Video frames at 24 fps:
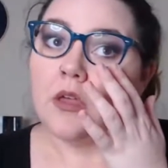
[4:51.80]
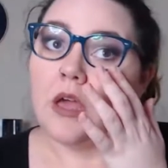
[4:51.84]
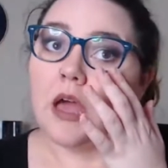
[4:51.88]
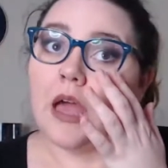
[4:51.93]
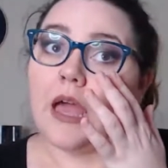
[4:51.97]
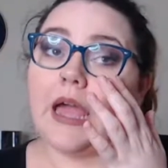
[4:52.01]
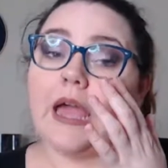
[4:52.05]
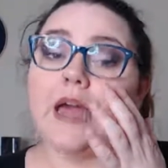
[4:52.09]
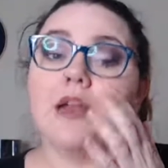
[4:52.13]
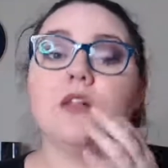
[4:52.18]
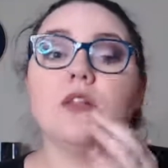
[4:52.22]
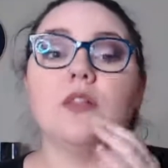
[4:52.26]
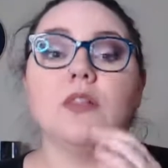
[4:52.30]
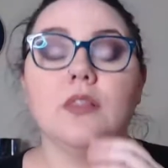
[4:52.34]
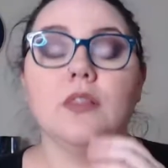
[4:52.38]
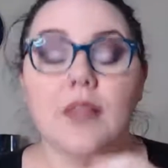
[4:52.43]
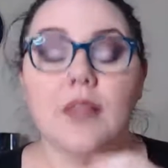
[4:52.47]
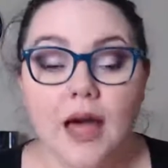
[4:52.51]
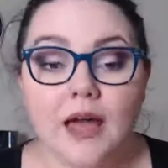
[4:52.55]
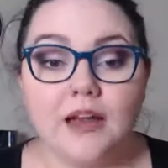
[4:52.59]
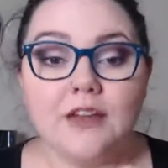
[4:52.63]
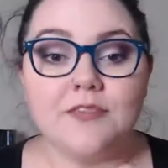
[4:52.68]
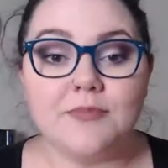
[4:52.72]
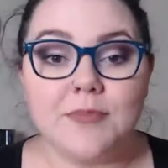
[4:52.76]
I had a
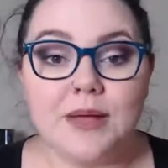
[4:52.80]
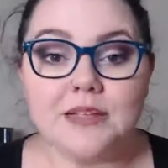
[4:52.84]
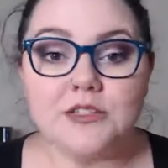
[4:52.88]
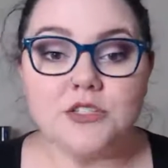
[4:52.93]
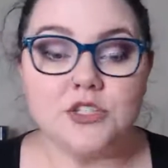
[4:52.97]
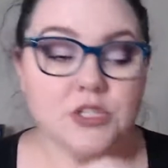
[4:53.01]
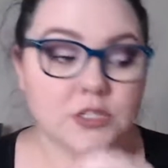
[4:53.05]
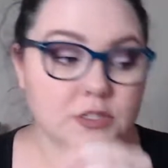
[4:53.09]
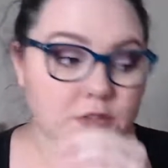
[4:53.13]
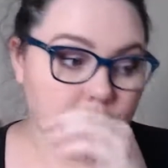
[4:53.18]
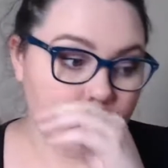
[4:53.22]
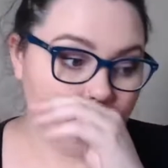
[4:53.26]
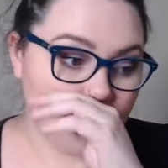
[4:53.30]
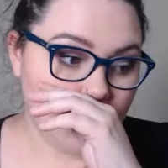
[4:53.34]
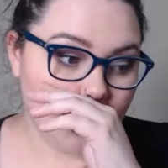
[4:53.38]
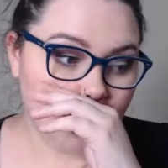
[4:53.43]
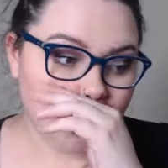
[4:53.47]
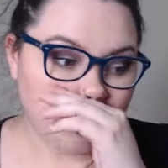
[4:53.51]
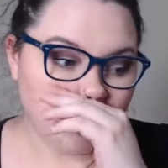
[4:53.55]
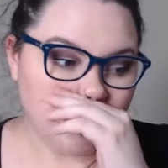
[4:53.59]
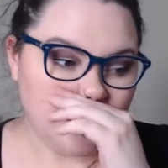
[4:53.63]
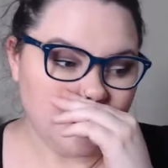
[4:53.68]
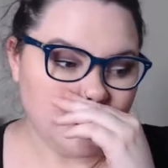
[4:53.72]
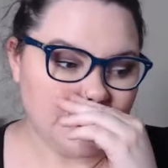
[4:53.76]
lot of messages from
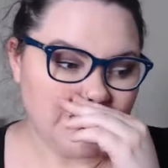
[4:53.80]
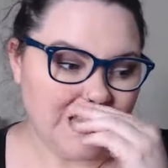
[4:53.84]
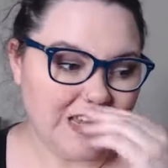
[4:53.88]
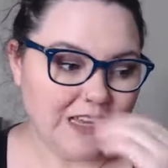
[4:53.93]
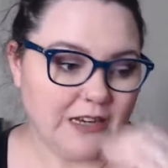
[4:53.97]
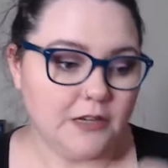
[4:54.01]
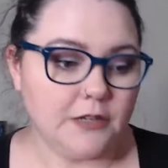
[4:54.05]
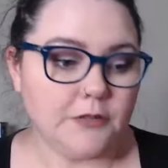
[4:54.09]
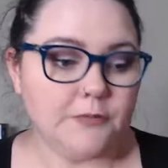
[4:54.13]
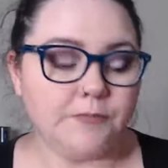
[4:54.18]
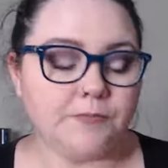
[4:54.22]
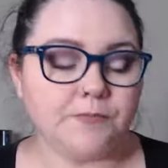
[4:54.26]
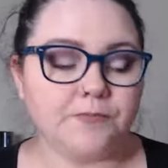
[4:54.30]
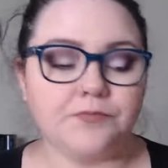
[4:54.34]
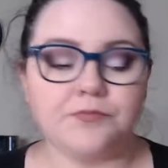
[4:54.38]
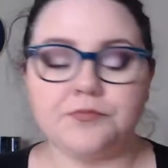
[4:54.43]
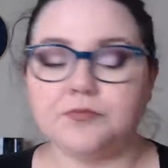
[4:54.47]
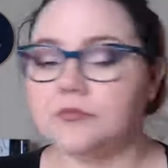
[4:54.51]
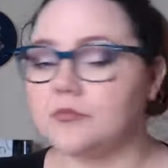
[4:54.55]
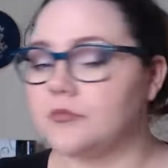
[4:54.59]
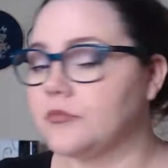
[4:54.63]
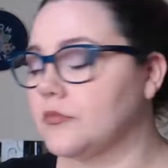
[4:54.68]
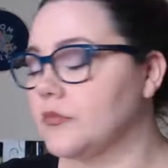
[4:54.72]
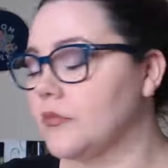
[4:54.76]
people who said,
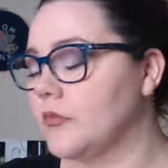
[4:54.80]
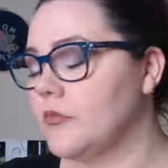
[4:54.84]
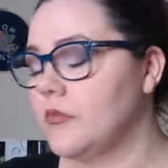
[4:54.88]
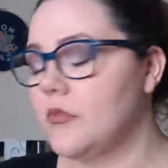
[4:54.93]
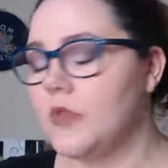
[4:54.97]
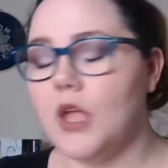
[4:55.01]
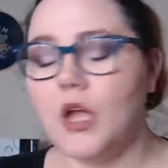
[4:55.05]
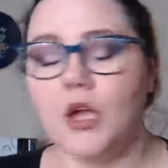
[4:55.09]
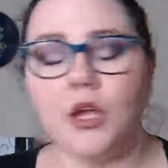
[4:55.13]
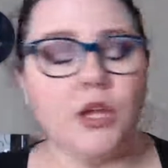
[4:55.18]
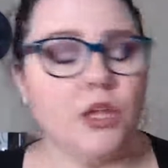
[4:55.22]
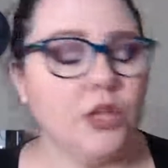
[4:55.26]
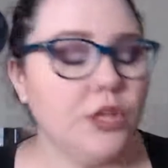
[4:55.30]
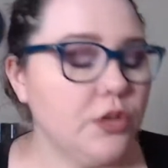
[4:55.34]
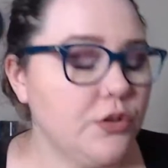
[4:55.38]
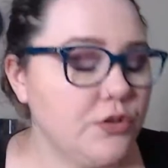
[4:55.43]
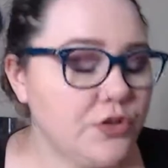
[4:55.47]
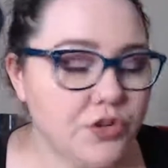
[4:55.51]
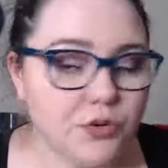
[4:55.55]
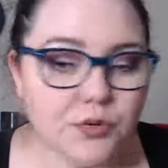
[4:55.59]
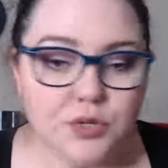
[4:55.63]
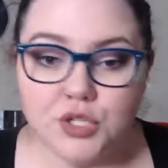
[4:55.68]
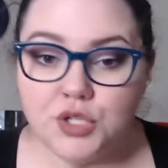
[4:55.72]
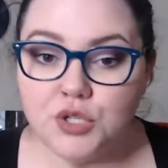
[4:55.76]
you
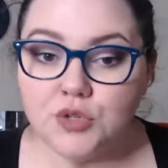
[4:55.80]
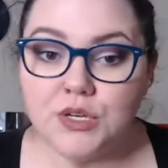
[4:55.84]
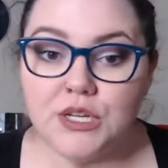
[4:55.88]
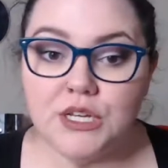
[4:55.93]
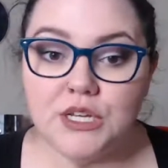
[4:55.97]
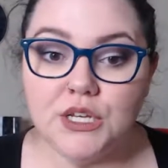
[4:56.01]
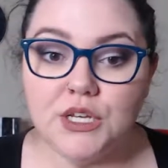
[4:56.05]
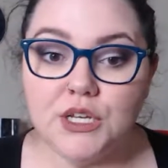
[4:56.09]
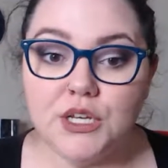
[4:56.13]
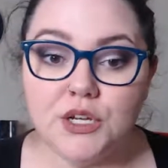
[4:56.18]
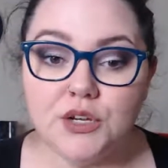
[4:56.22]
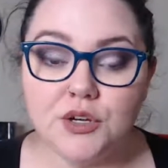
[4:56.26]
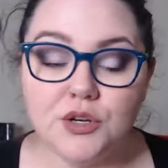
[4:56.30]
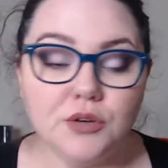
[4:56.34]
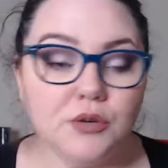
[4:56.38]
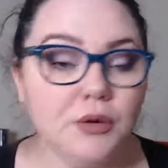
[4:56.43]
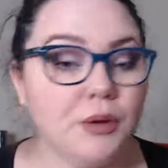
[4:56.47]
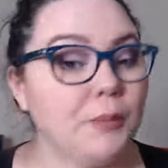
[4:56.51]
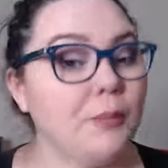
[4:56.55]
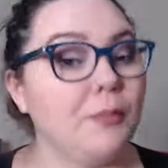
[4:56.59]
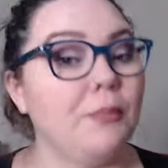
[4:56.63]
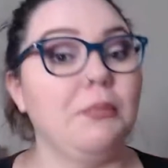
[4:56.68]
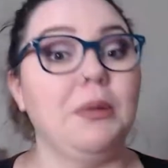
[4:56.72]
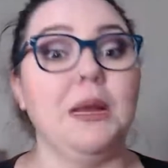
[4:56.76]
do what you need to do,
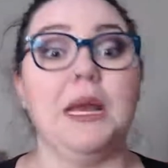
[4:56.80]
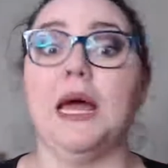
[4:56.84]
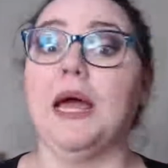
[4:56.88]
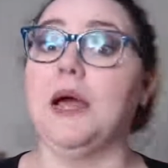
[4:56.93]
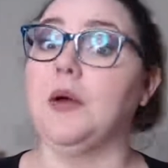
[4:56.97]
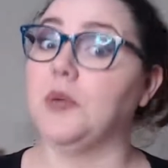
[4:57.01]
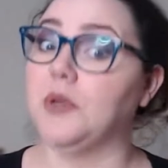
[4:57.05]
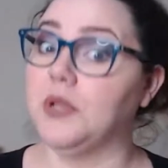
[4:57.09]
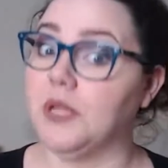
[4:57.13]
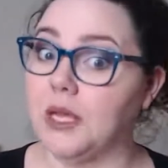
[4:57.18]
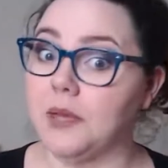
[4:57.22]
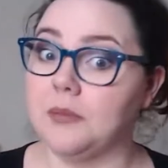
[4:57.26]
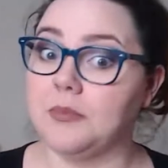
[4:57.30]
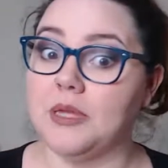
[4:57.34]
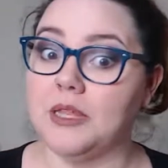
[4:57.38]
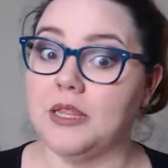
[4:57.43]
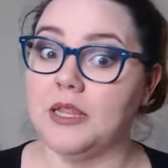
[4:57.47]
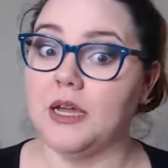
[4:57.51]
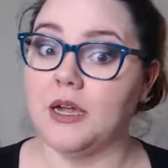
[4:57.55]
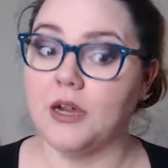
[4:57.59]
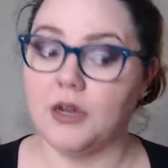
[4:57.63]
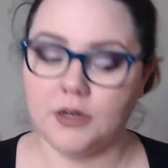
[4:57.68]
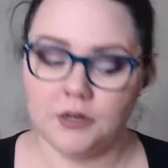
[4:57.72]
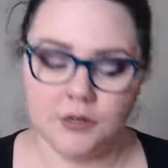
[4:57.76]
but I will not be
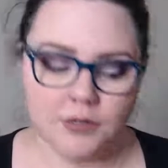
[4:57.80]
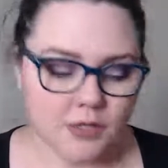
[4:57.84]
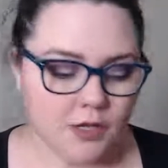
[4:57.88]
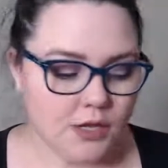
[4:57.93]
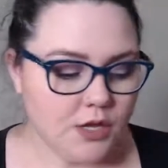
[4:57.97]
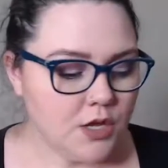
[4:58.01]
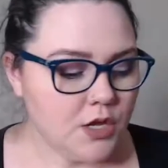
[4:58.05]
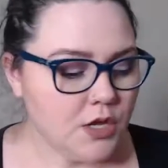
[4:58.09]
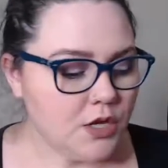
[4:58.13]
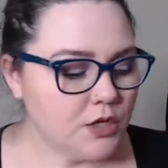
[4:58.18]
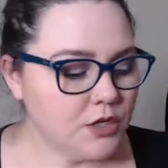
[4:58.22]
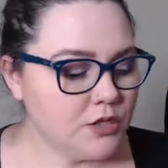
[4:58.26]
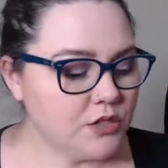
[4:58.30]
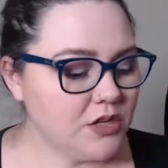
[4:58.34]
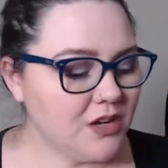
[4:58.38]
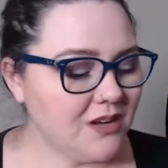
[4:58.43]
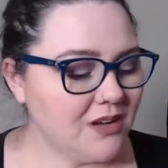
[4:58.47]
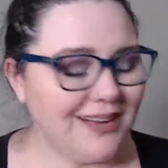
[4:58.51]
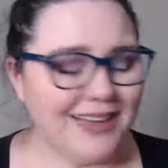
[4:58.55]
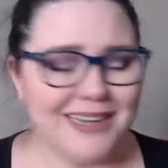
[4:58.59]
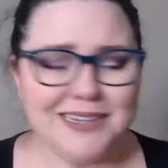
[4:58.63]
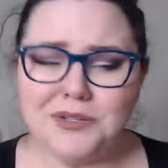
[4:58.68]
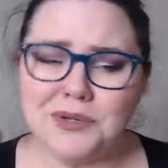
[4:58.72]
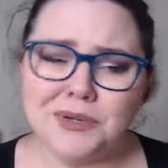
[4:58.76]
there. So
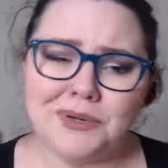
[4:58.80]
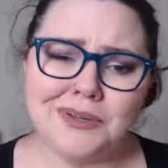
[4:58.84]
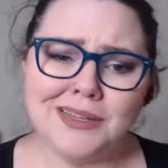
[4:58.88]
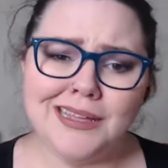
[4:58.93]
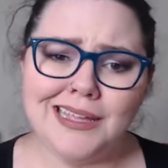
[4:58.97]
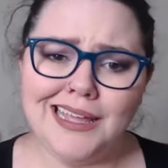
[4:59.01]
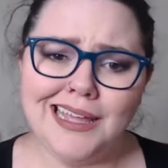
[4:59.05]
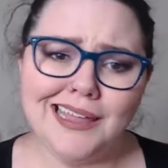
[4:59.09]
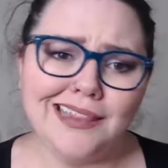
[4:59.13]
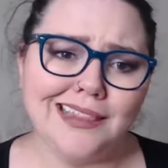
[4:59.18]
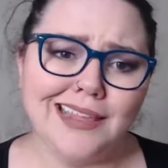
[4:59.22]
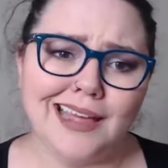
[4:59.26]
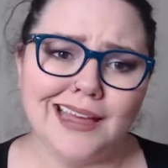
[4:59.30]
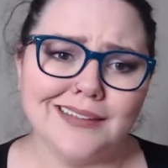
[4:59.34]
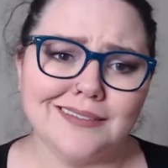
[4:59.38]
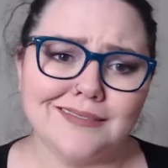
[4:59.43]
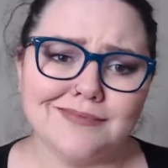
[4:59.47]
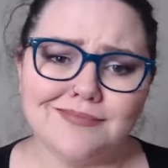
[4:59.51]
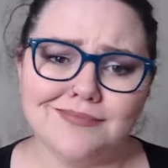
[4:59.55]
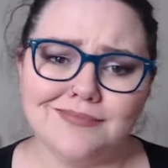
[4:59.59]
I totally get that.